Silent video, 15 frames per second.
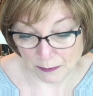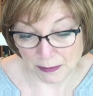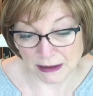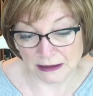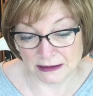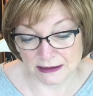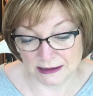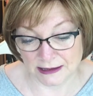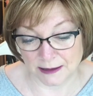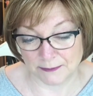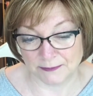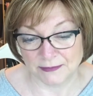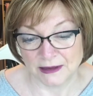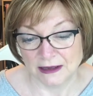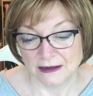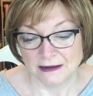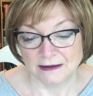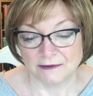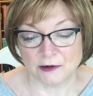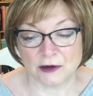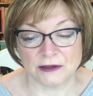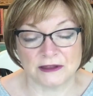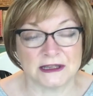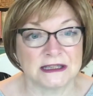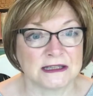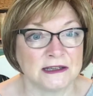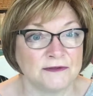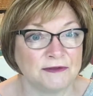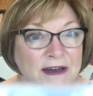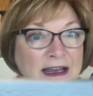but I've got this
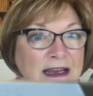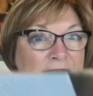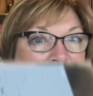lovely